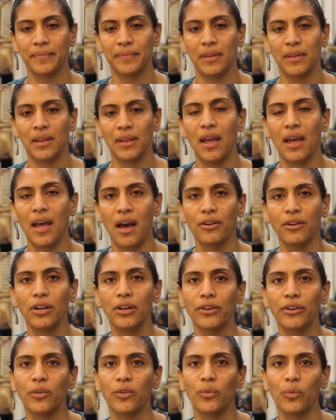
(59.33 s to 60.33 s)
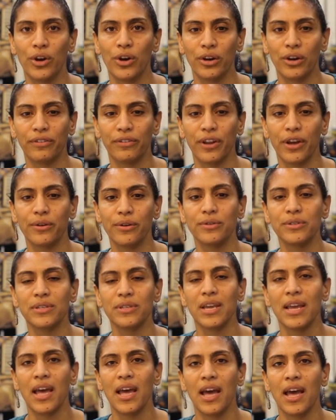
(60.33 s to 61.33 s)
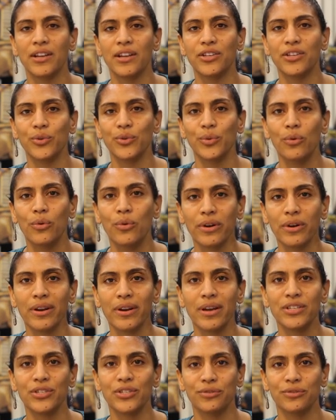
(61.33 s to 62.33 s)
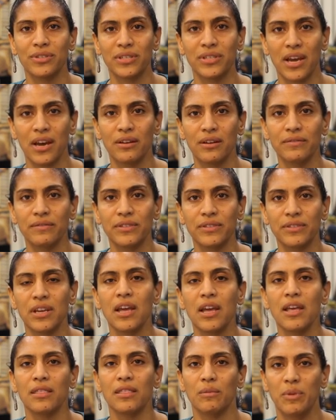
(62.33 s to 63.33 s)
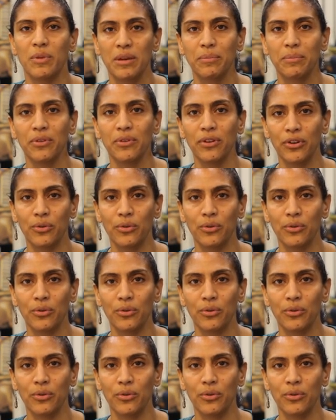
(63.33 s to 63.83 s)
how to look at workflows, and to organize yourselves, the people who will